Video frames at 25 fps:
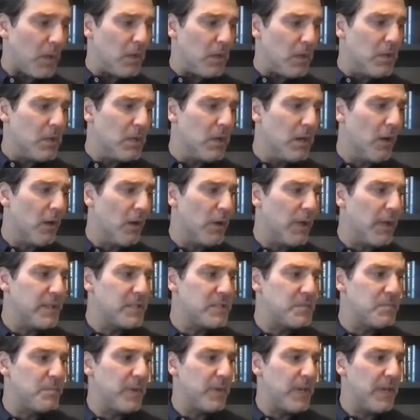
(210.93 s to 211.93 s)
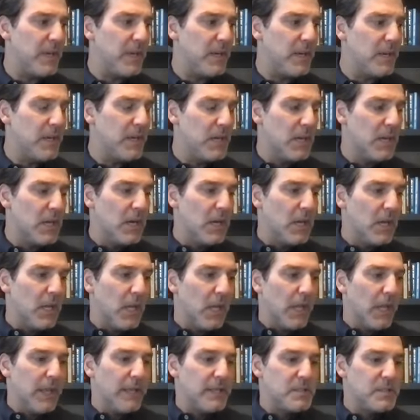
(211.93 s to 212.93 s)

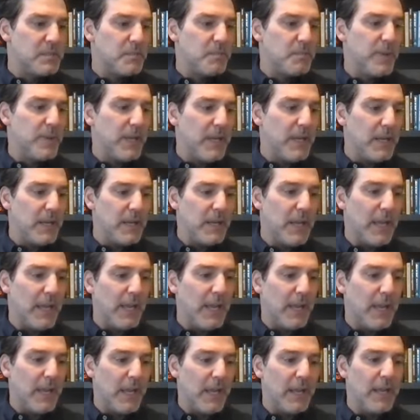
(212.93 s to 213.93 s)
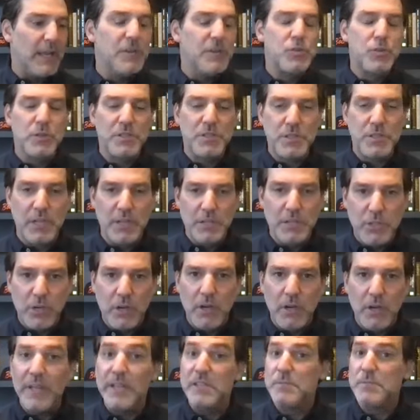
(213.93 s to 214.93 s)
It's been a interesting
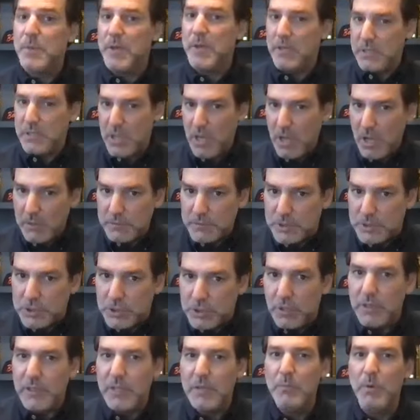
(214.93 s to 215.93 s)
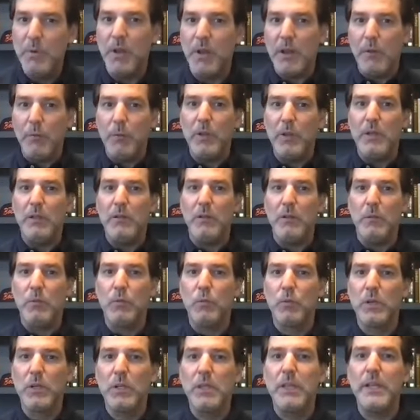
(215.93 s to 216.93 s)
journey. It's been a tough journey, but we're
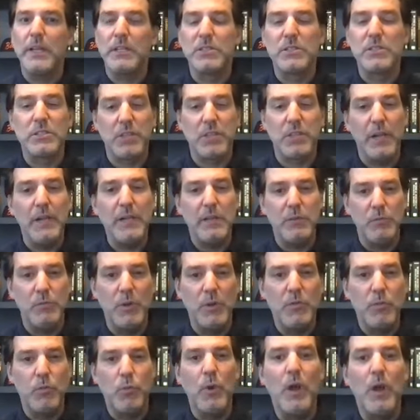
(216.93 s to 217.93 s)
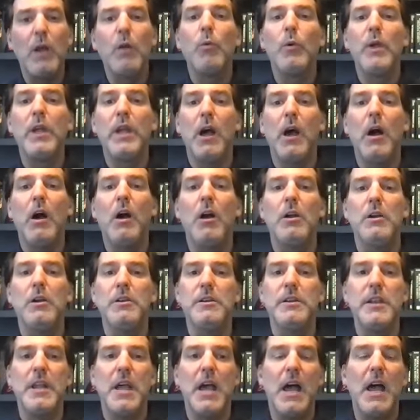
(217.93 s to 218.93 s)
really excited with where we are
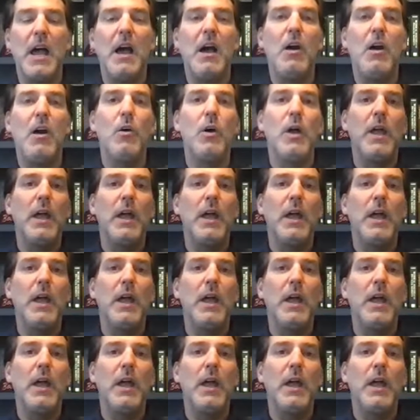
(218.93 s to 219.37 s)
now.